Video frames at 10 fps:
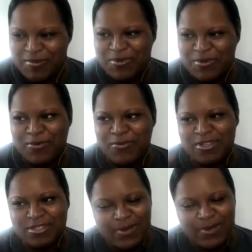But when I
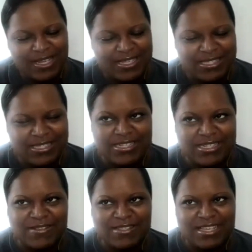read the Twilight
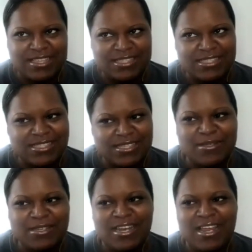series, I was like, this is
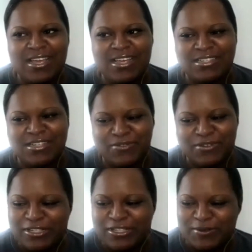something that I could
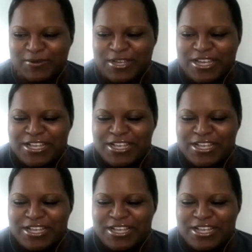definitely do.